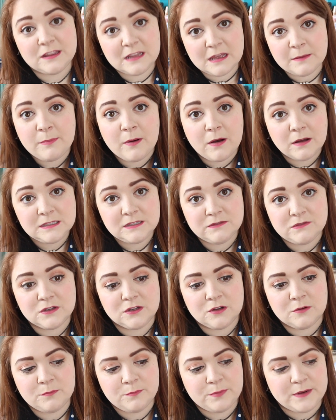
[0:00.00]
and they're part of the
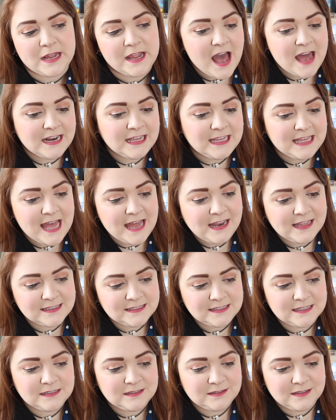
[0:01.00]
company and again
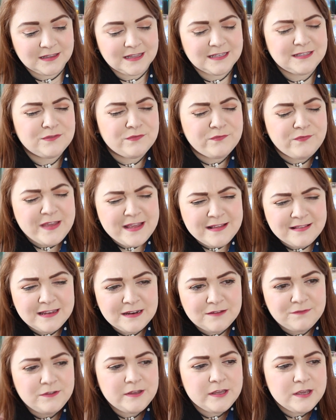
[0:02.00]
it's this, this
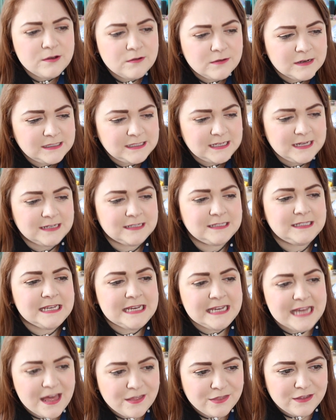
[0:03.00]
feeling of unity and
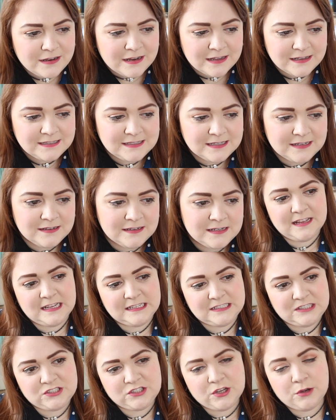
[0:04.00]
togetherness and
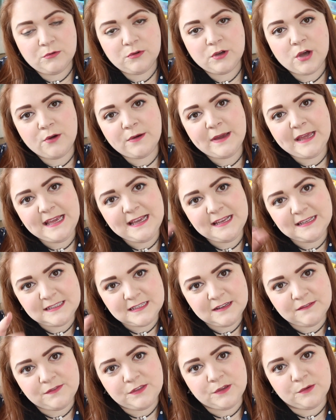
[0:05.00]
it's so
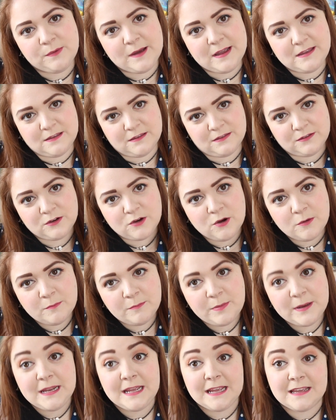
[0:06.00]
cohesive the way that the
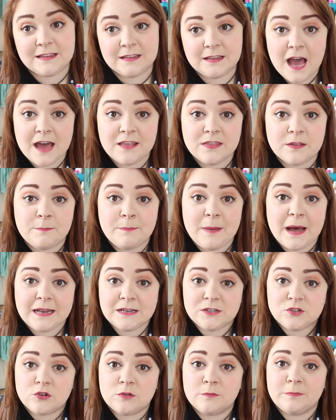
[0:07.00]
company and, and the
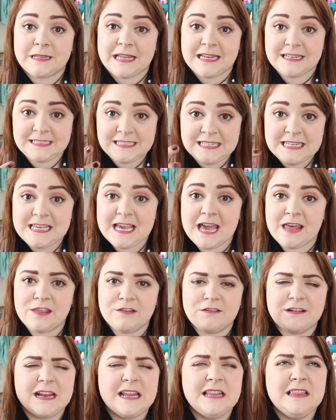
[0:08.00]
band all blend
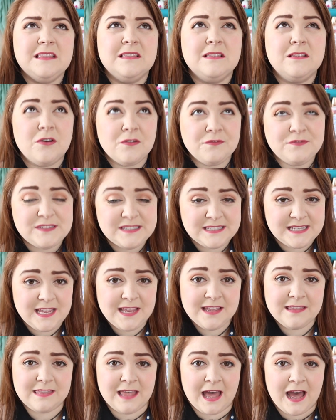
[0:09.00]
together and I love
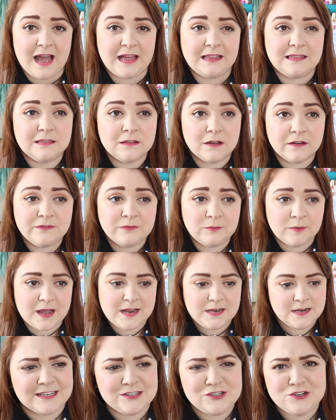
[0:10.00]
seeing that. I love
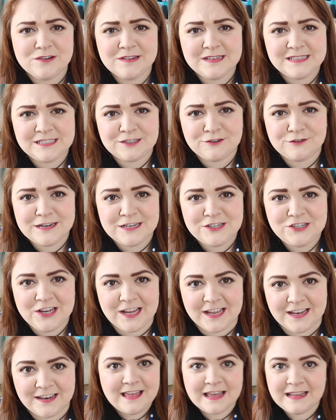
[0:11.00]
when during Screech
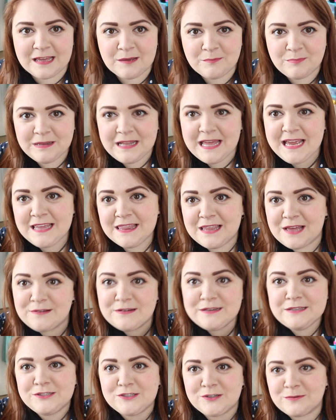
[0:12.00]
In they're like playing their
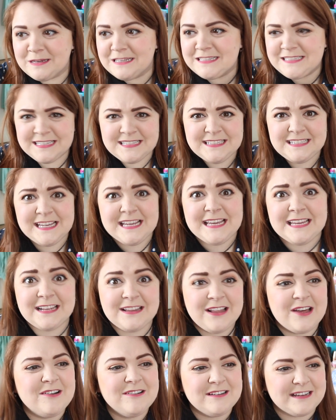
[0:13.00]
instruments and singing
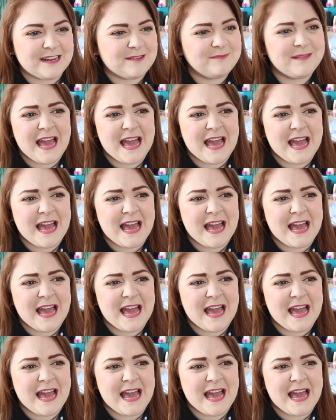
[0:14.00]
along and I'm